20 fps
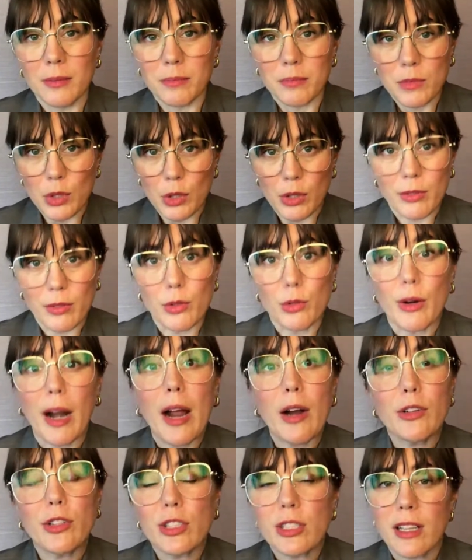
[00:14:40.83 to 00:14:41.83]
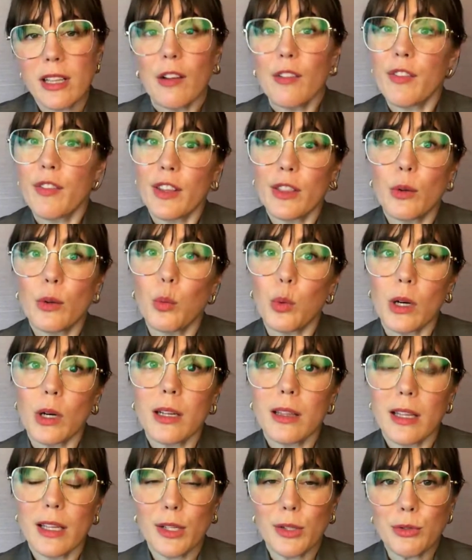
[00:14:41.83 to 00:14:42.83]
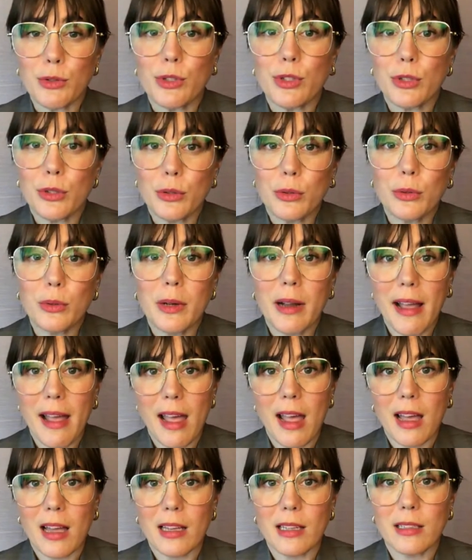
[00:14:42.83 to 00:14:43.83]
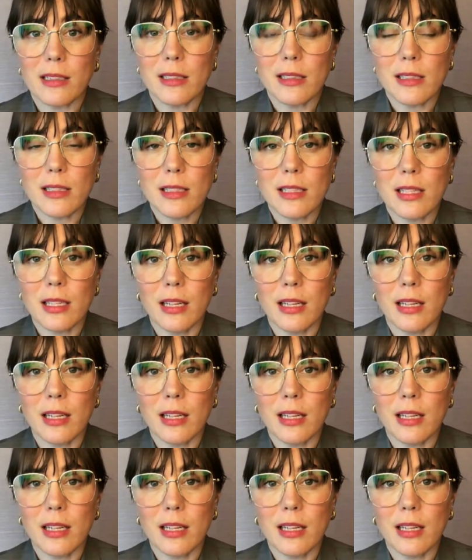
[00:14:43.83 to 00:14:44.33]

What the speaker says: sort of ground yourself in the work that you do and